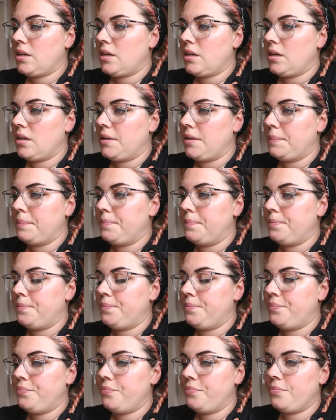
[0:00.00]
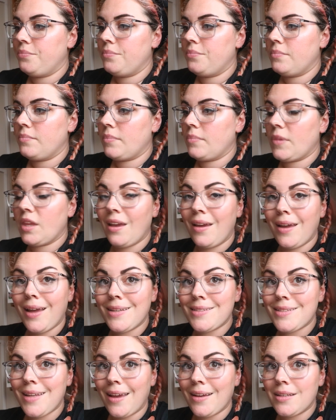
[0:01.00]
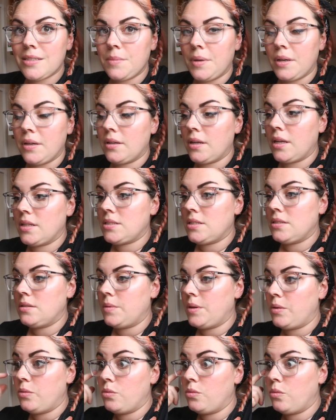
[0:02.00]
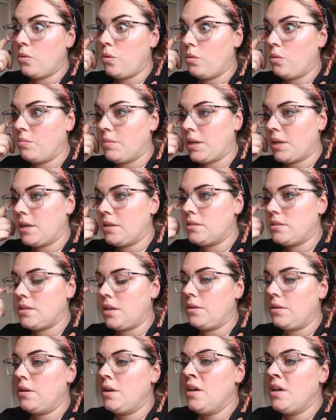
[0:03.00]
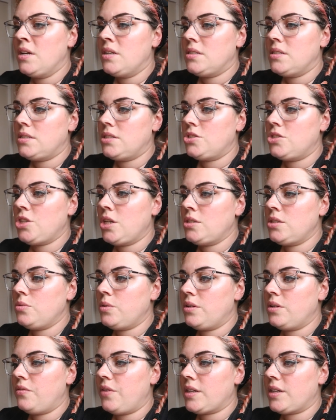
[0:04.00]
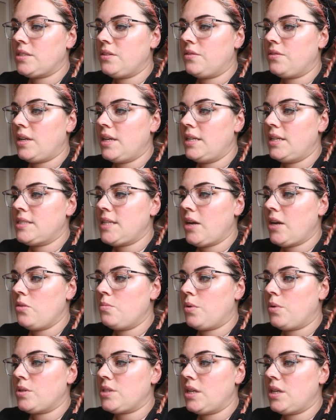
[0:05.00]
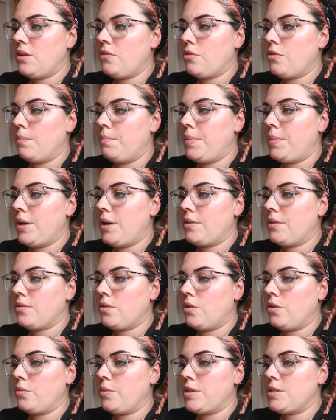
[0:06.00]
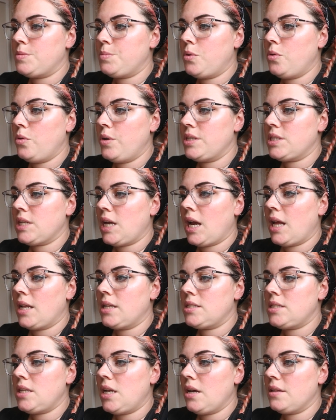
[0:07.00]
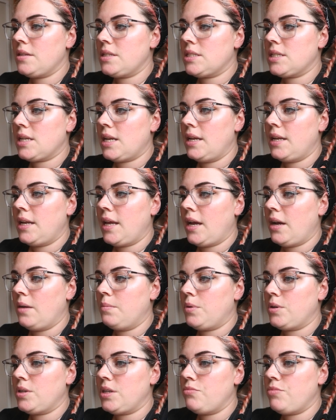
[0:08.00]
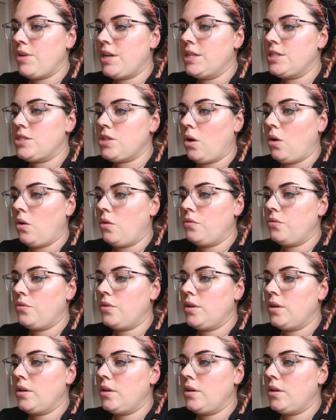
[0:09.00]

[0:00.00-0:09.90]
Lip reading: has eczema and gets a little bit, all of my kids do. This is gentle and effective, cleans hair and body from birth onwards. Pour into hands, lather to clean hair and body, rinse off.